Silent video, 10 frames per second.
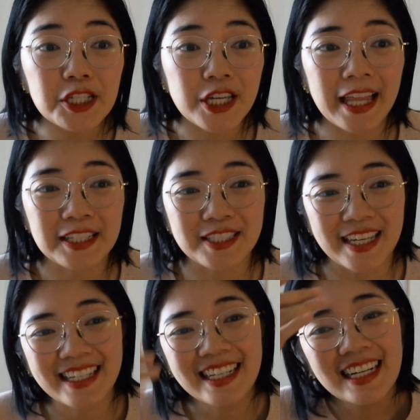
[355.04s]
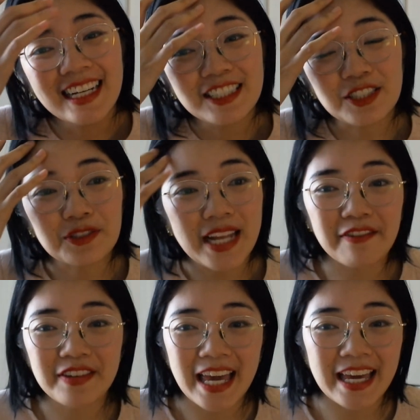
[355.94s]
challenging to
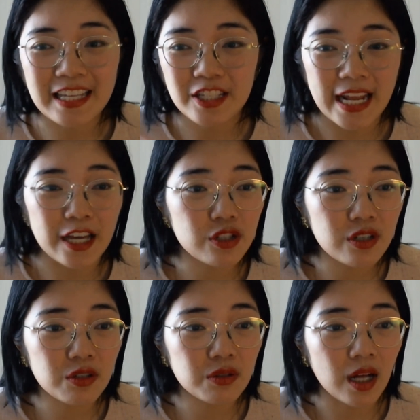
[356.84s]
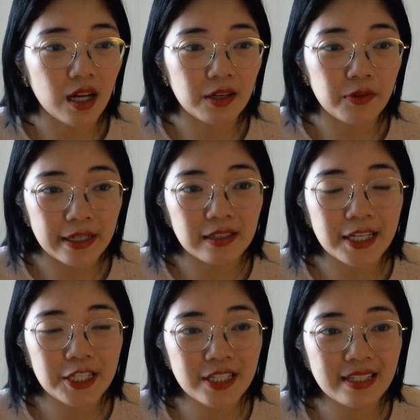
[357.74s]
navigate international
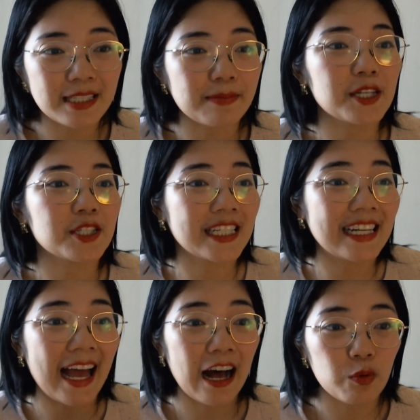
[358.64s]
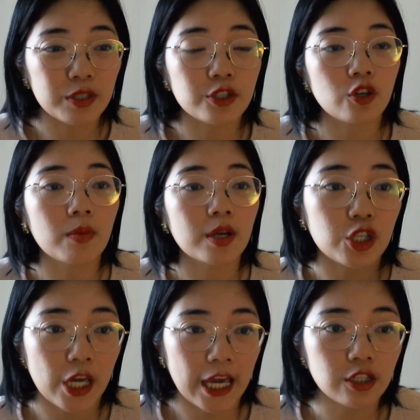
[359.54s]
regulation, especially now with so
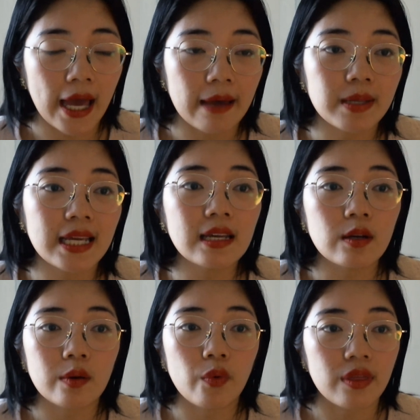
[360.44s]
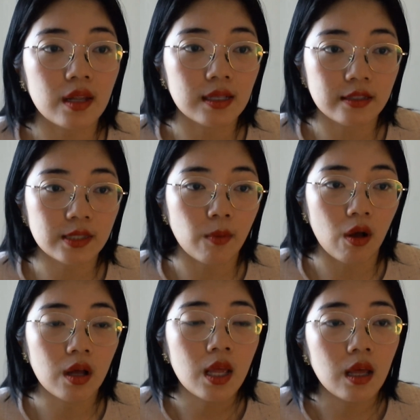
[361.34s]
change happening within a
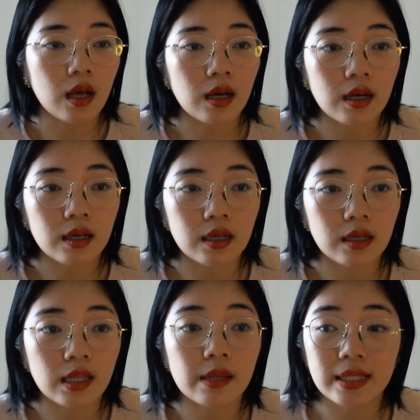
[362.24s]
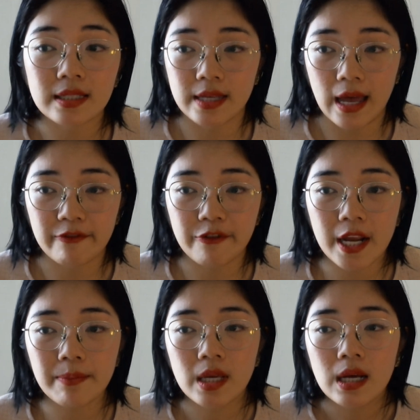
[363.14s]
limited time
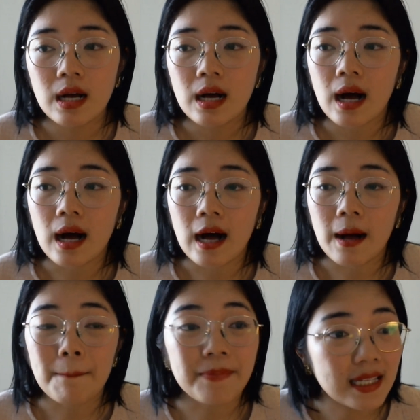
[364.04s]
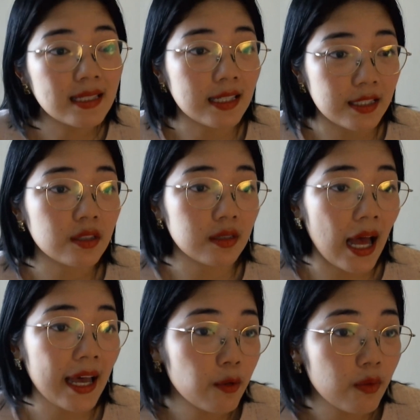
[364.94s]
frame. This is
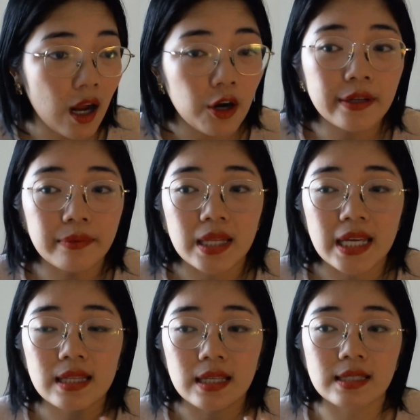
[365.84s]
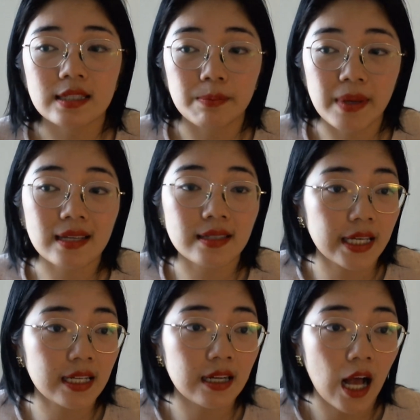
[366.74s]
the biggest
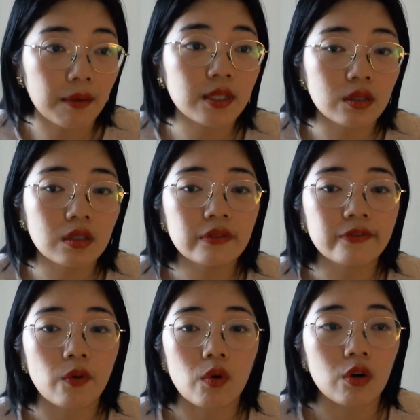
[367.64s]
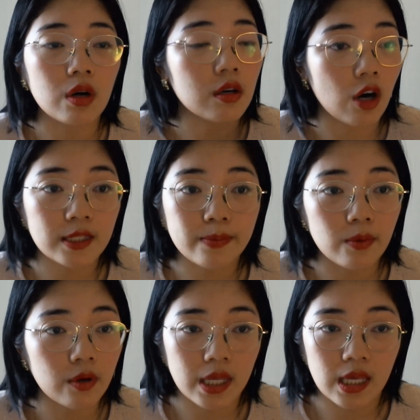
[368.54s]
hidden obstacle for
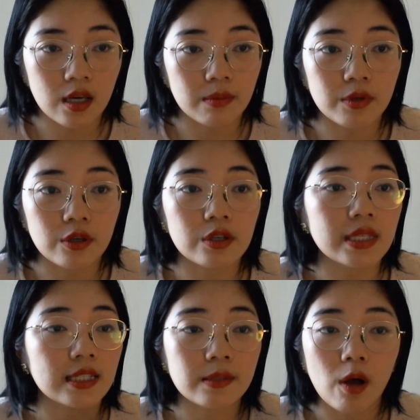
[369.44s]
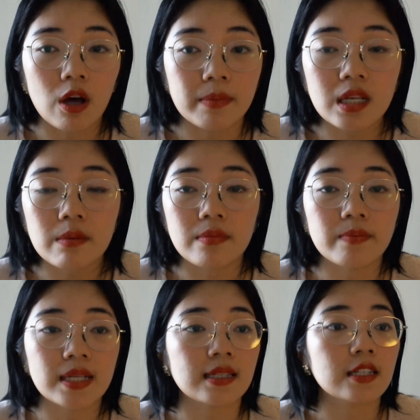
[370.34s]
cross-border e-commerce and small and medium
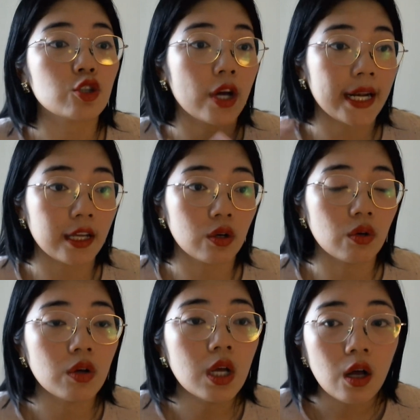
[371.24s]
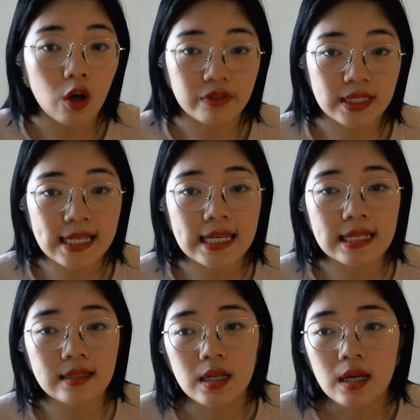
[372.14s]
business trying to go
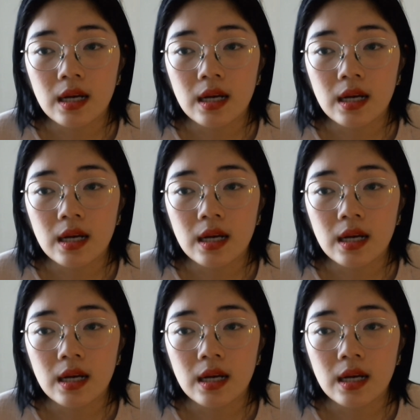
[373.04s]
overseas.